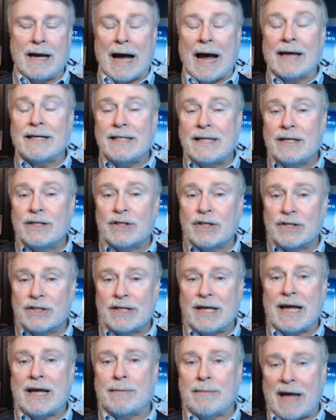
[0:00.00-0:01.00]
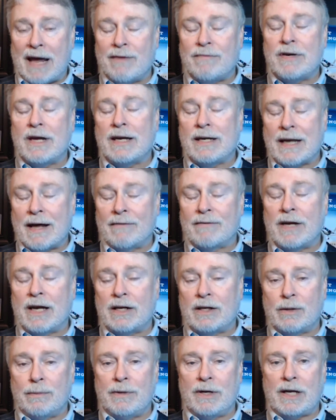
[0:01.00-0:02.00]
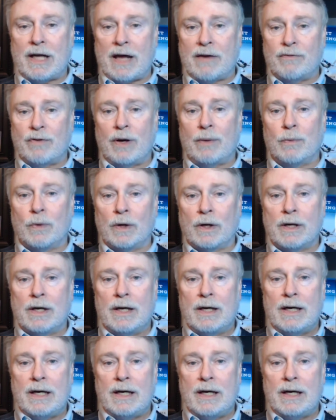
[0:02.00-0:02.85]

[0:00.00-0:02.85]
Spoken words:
I teach the same Aviate, Navigate, Communicate framework